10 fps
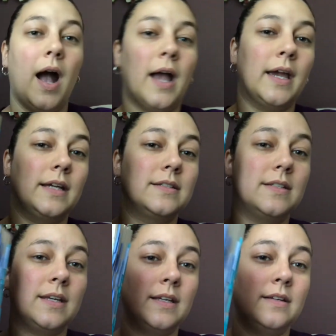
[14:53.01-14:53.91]
I
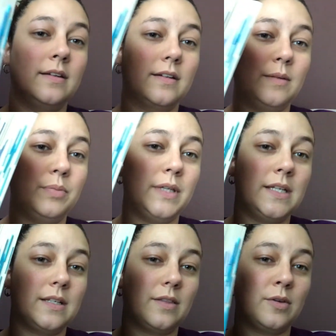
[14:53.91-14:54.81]
did
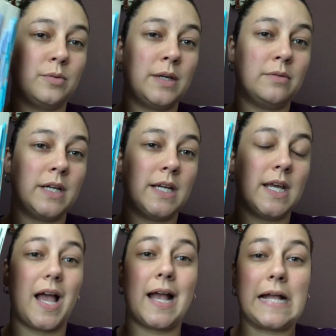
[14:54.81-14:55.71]
complete the
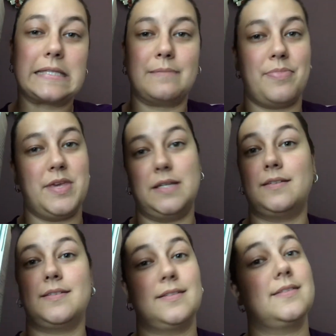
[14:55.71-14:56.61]
reread. I got some
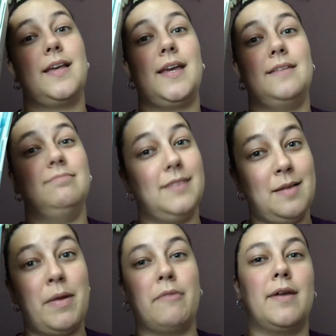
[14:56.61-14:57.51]
things to say about